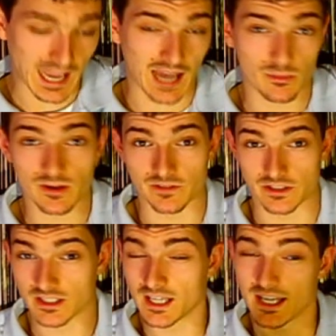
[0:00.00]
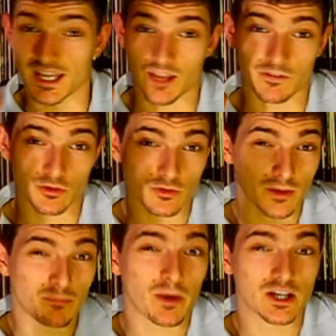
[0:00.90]
However, if you're
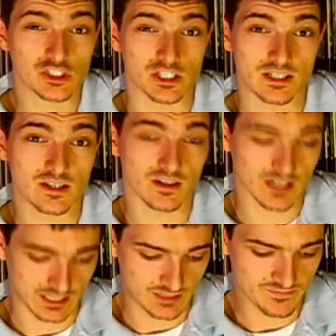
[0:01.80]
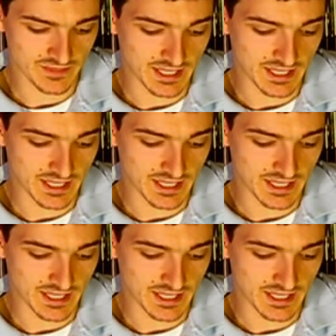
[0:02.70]
on a budget, okay,